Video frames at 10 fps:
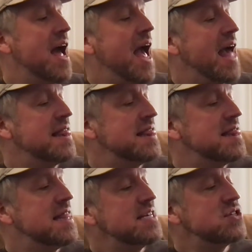And
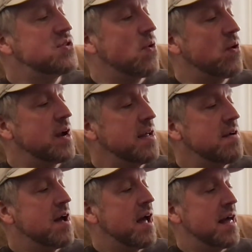this story,
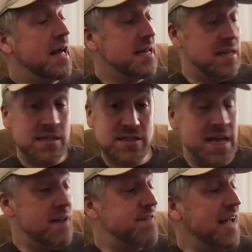it's
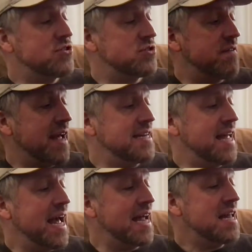the adventures of Andy
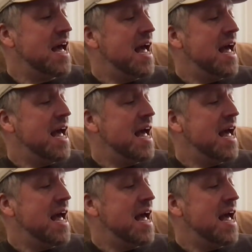Ant.